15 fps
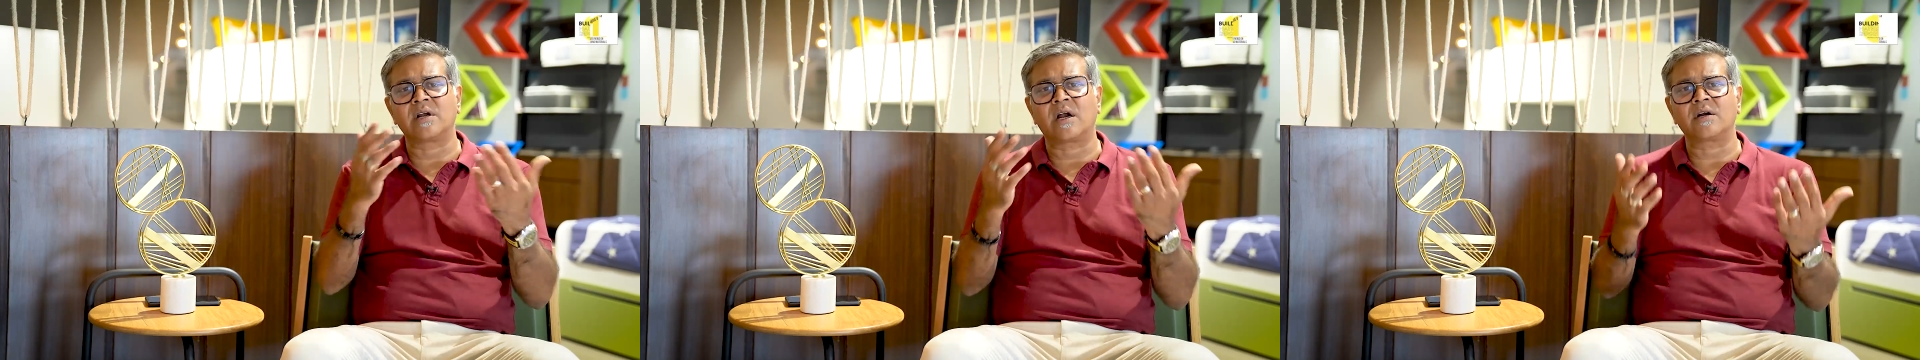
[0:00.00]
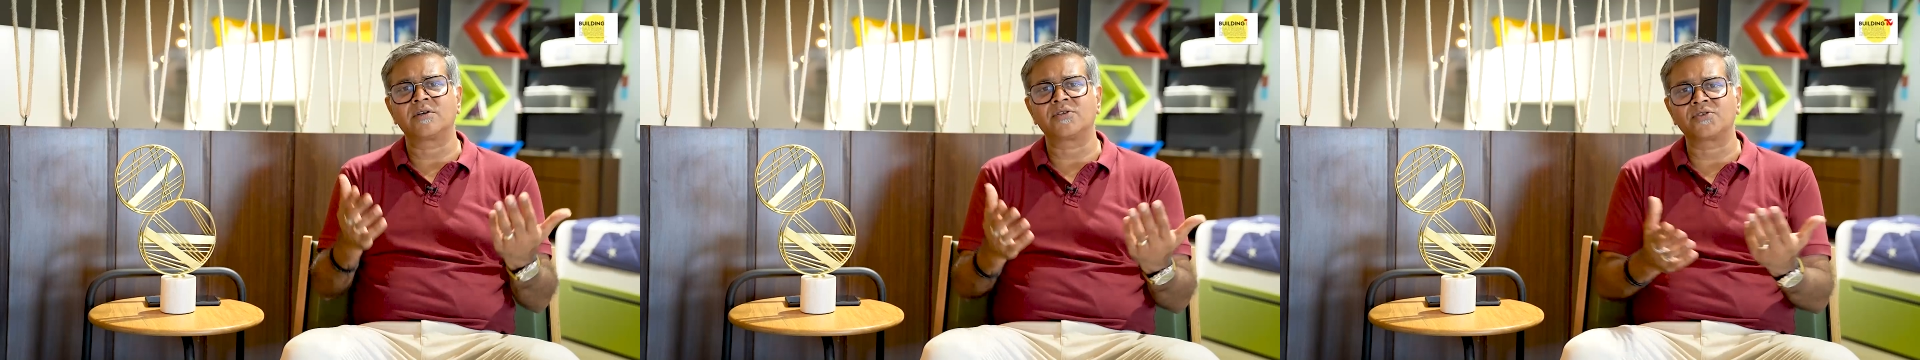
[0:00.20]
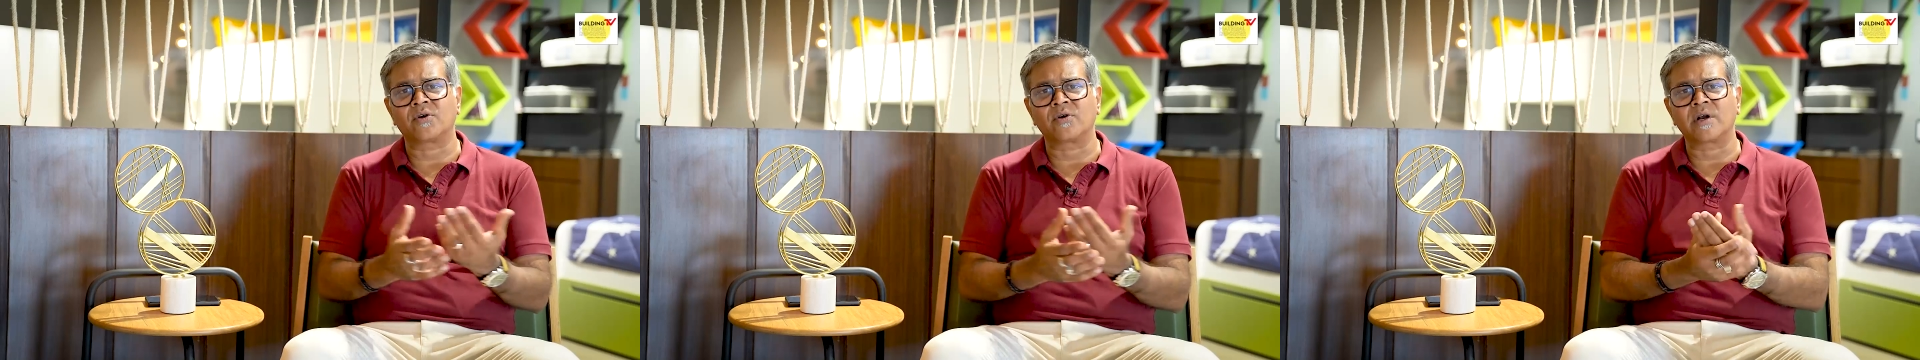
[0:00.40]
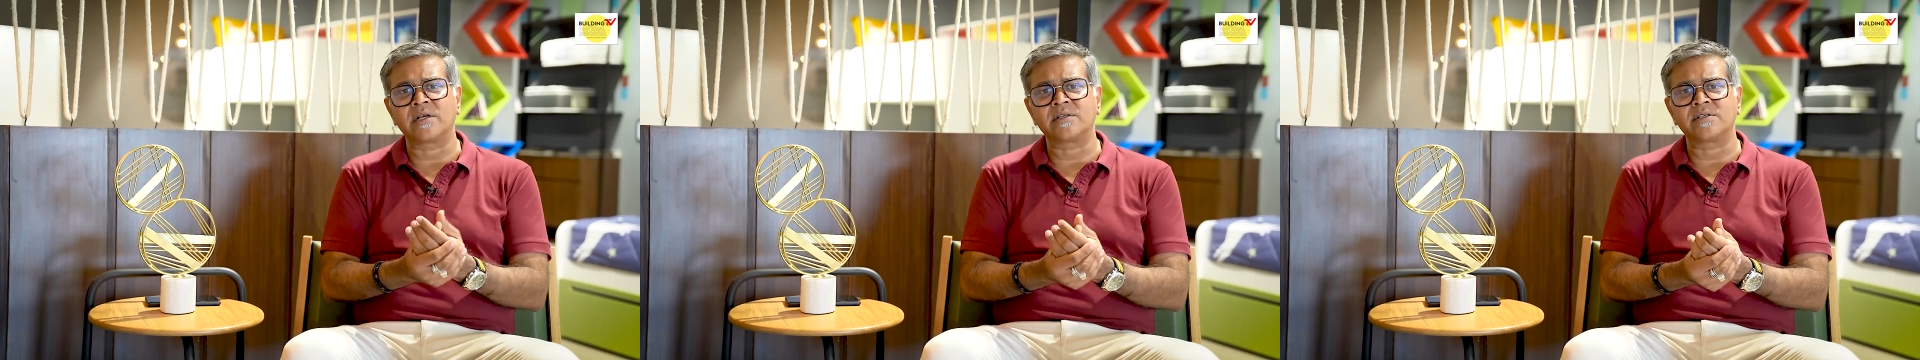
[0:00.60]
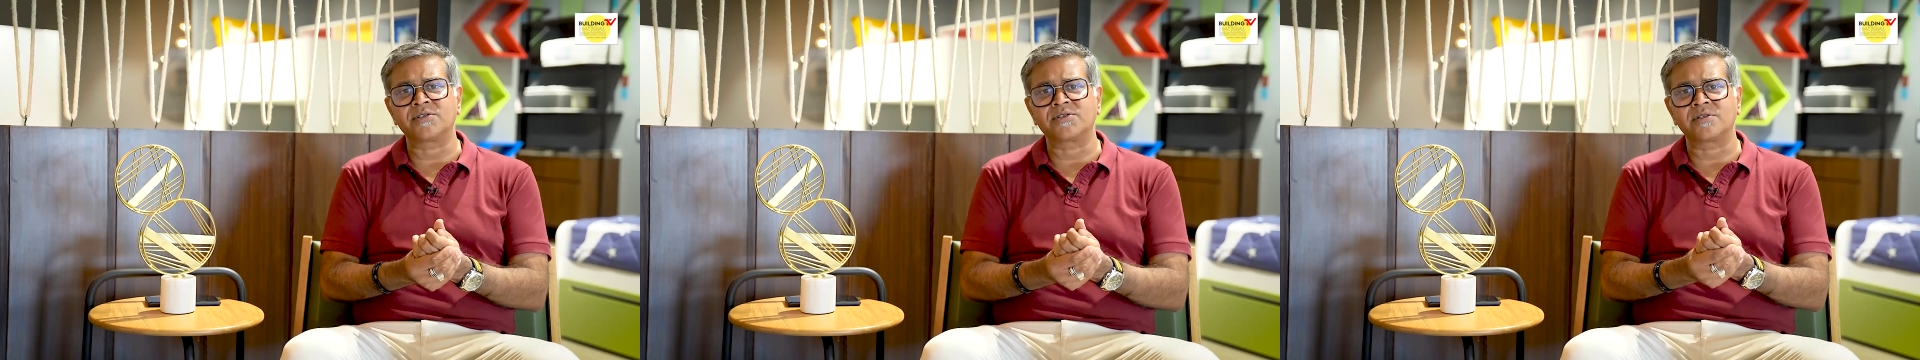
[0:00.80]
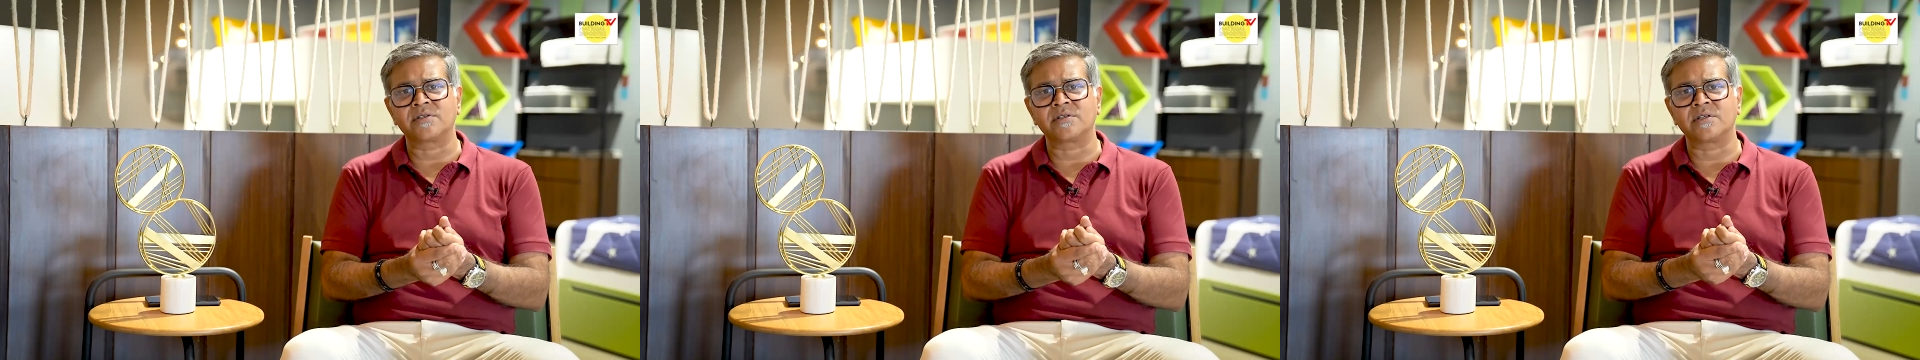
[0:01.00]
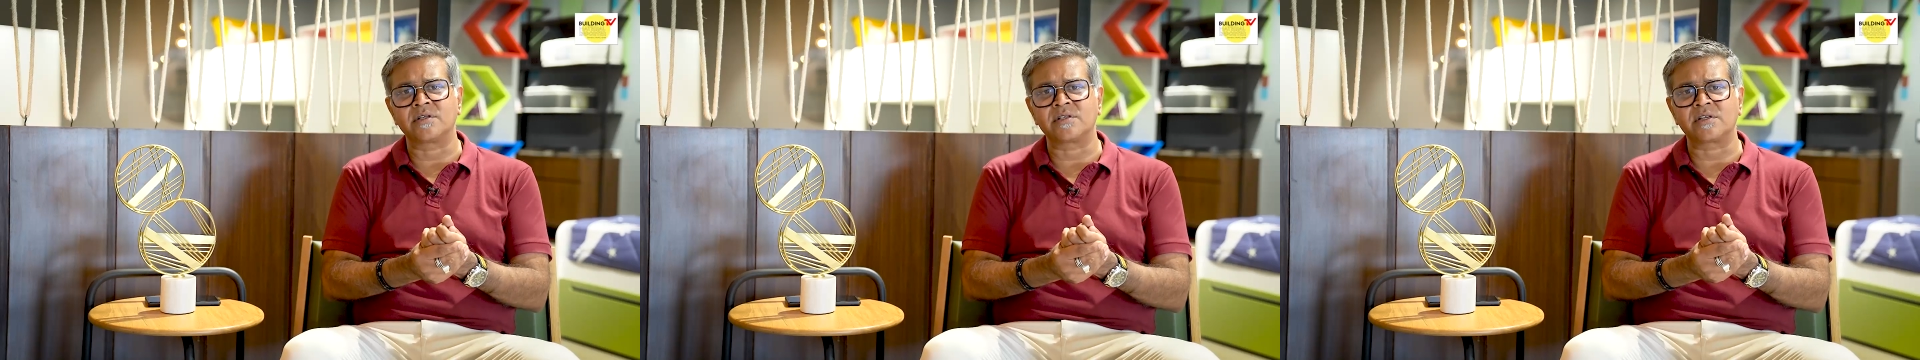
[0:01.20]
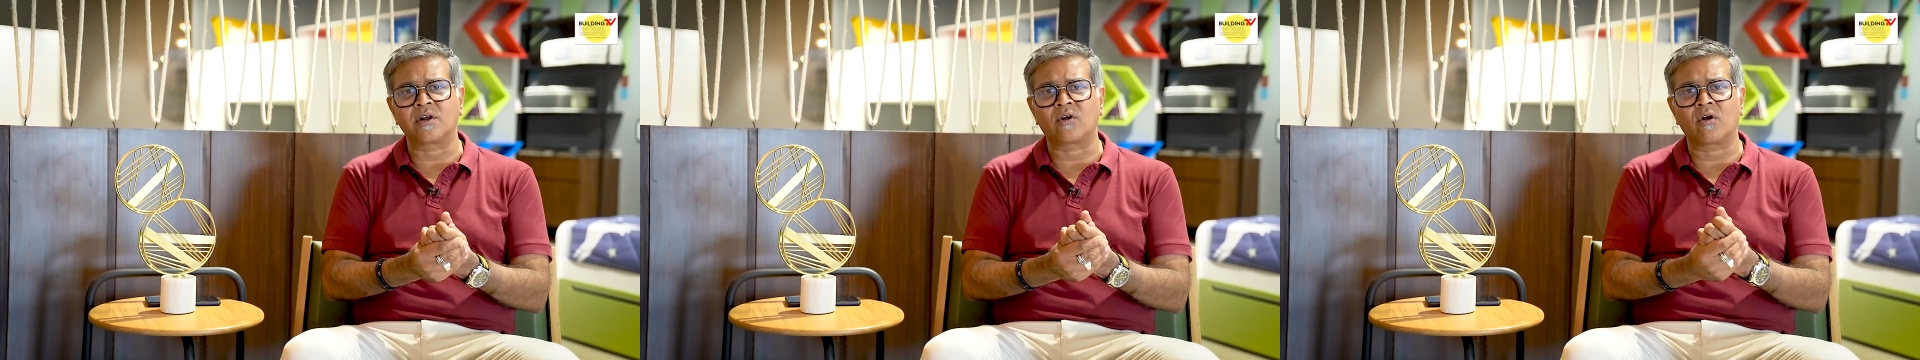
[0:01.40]
large organizations in
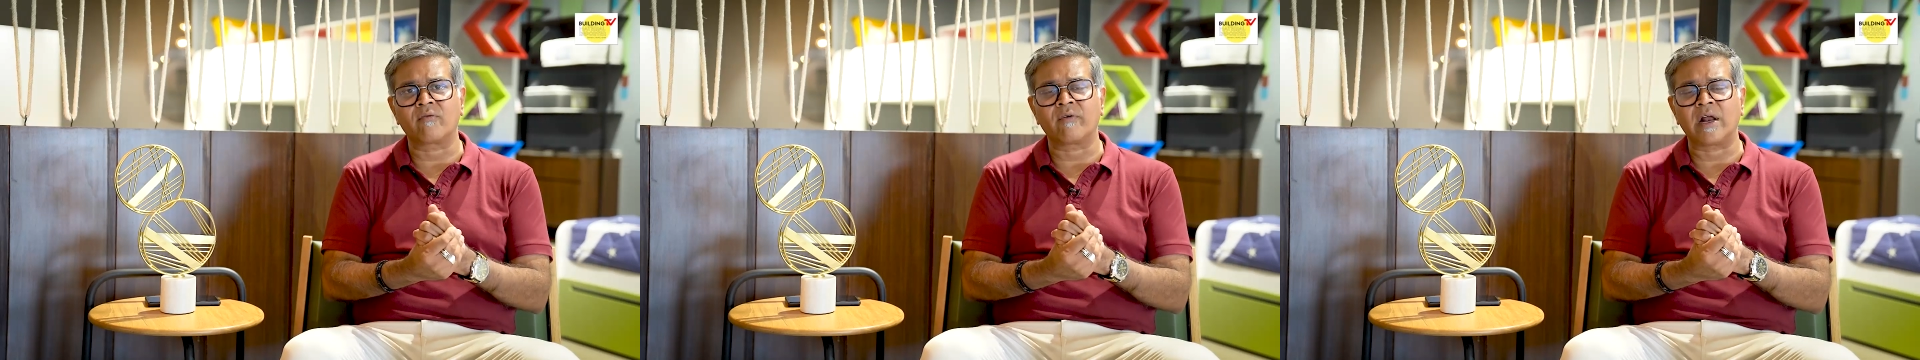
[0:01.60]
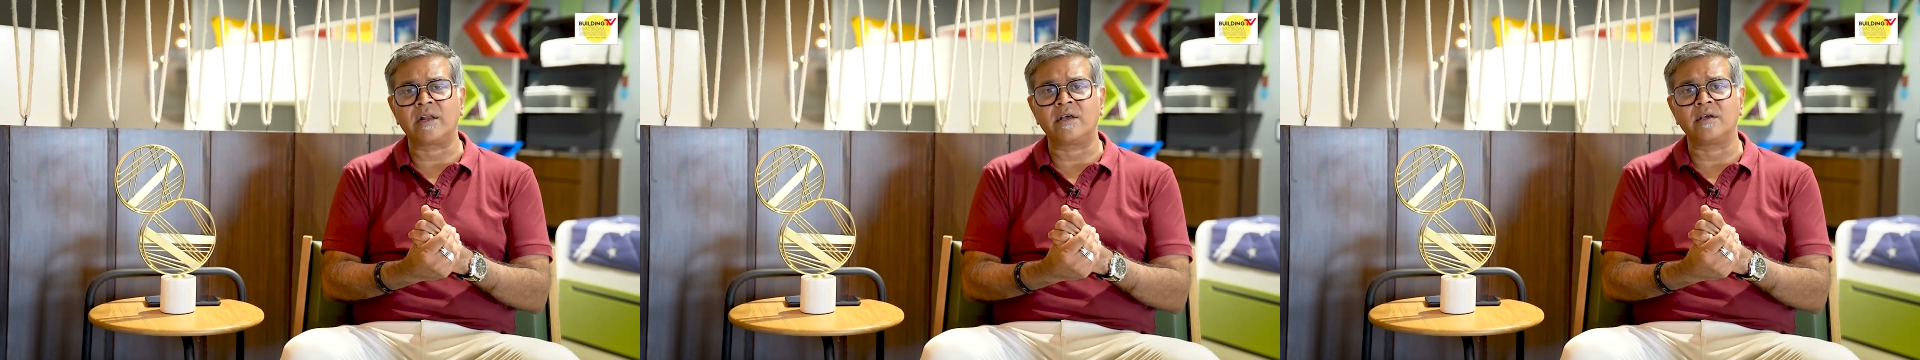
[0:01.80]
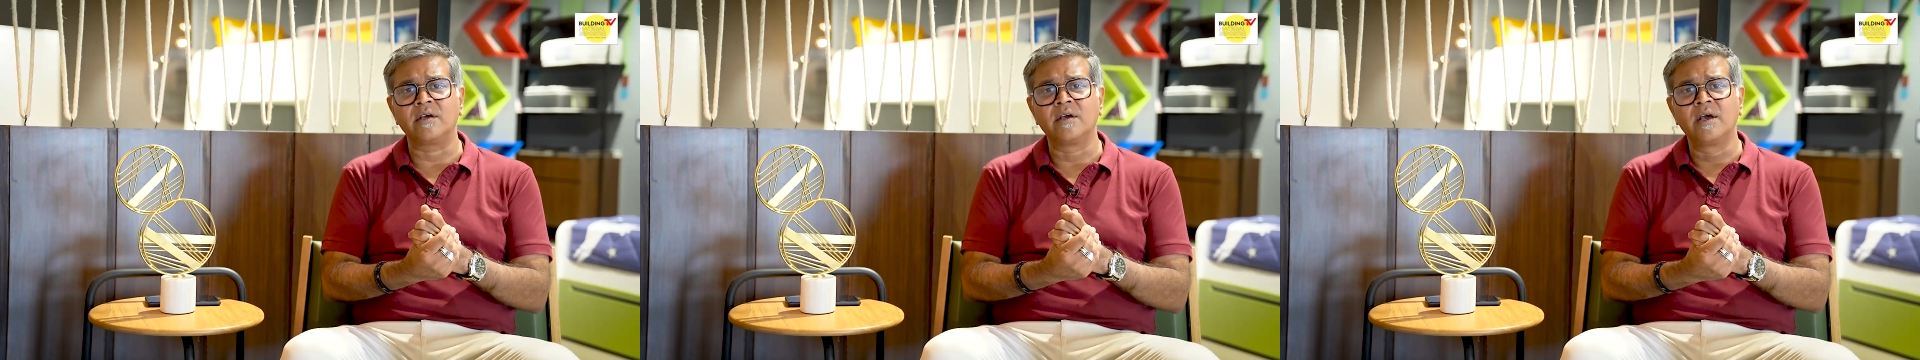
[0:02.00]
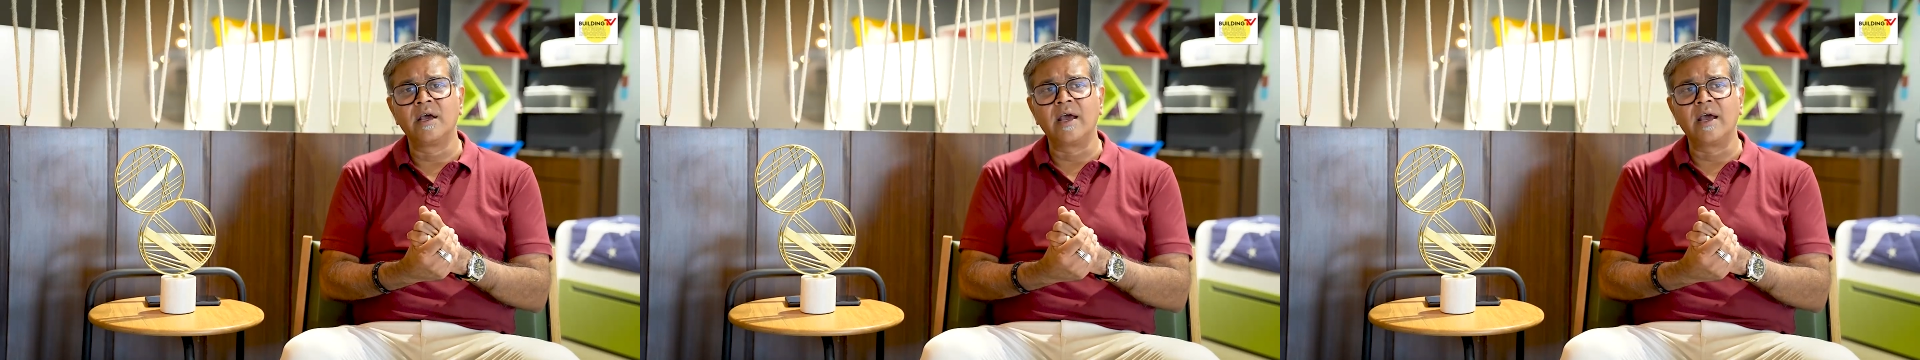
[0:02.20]
the Silicon Valley